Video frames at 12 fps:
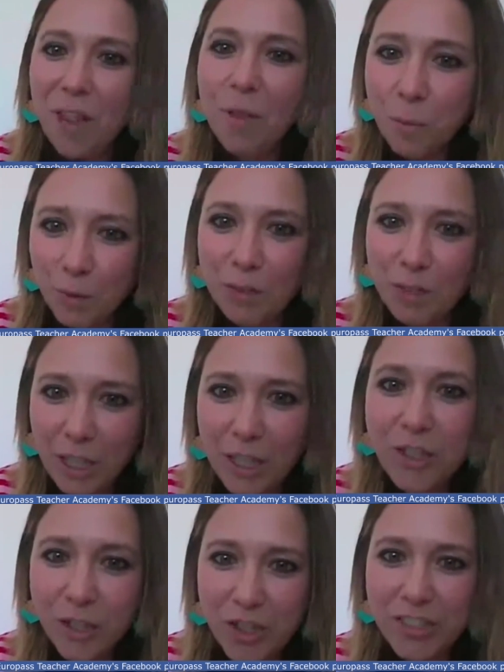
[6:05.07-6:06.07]
the valuable
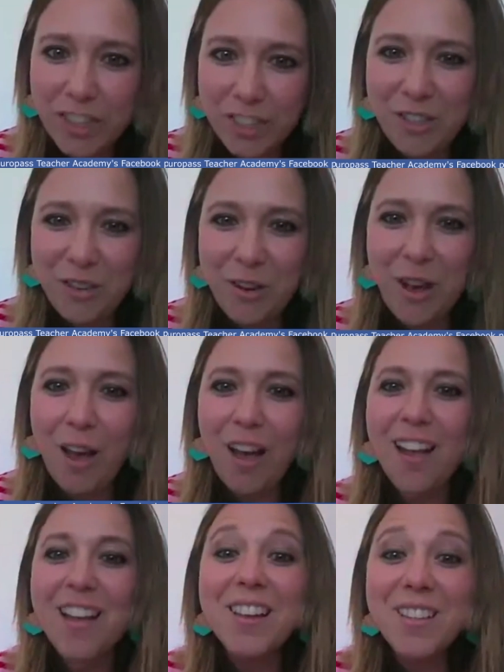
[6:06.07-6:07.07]
teacher that you
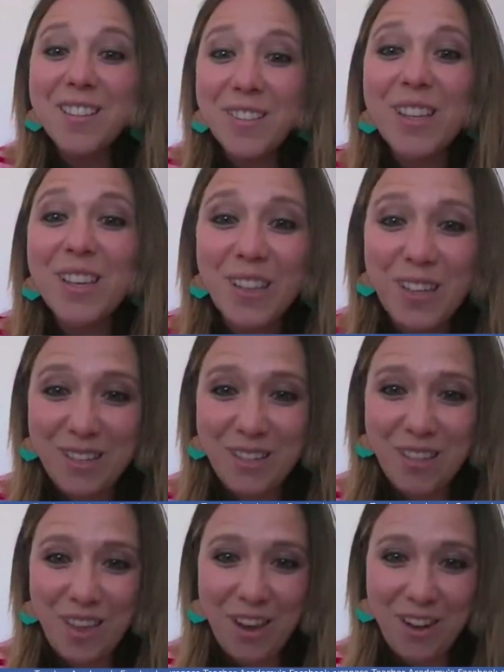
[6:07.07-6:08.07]
are, still
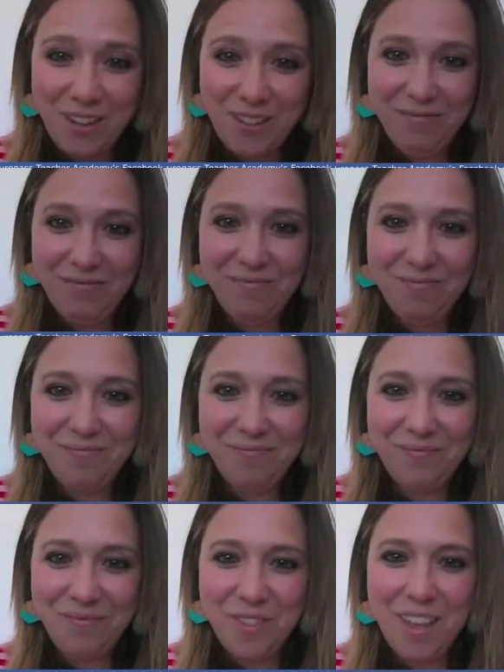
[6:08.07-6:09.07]
is there.
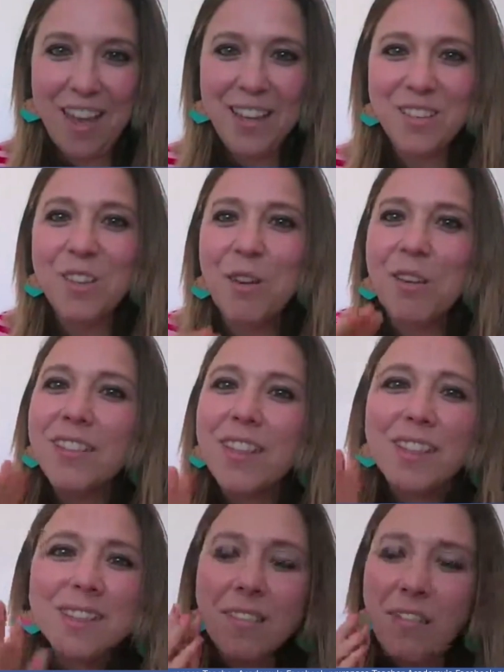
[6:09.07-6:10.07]
Okay, so
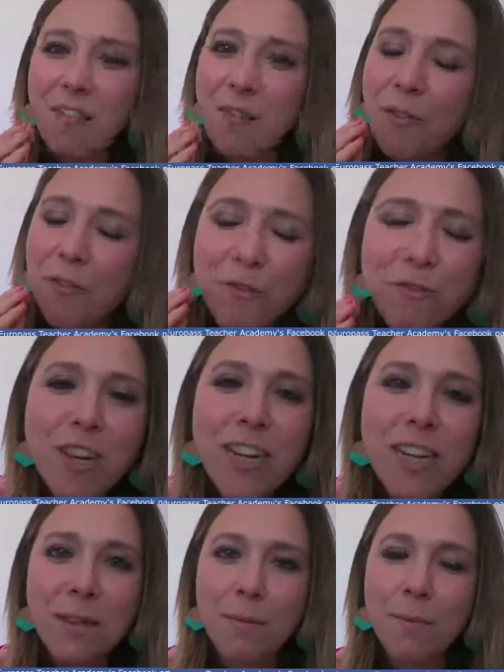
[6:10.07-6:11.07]
this is the
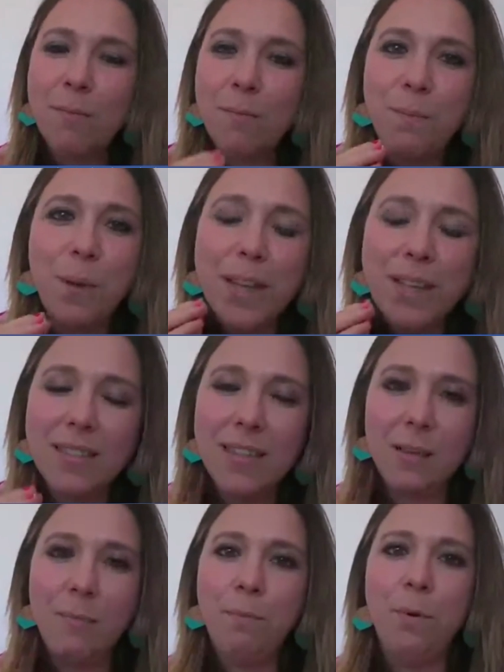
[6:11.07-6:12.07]
really
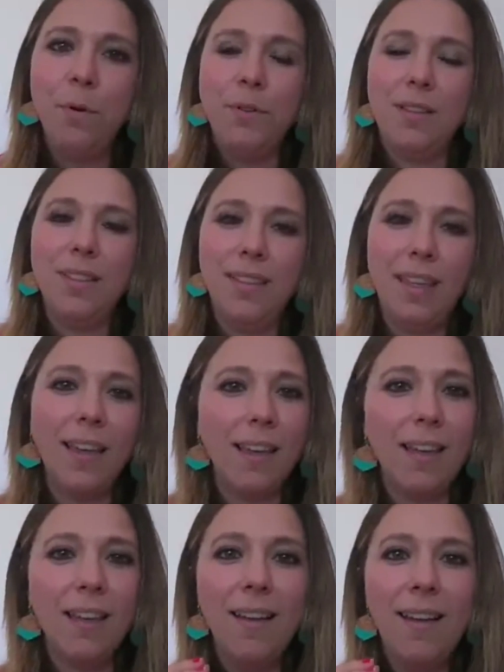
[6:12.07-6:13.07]
basic important
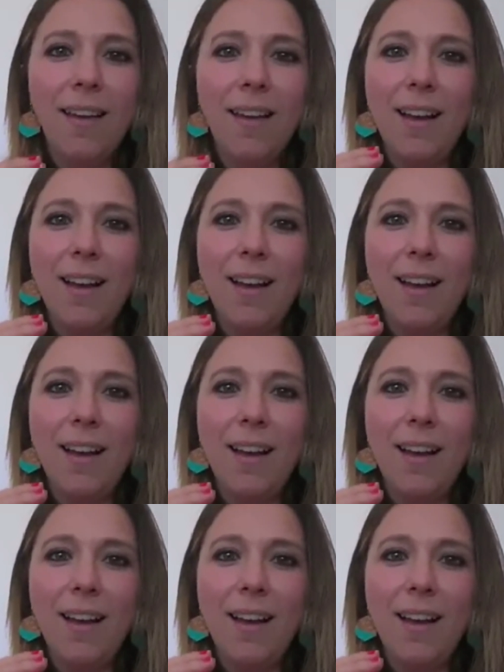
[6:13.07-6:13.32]
thing.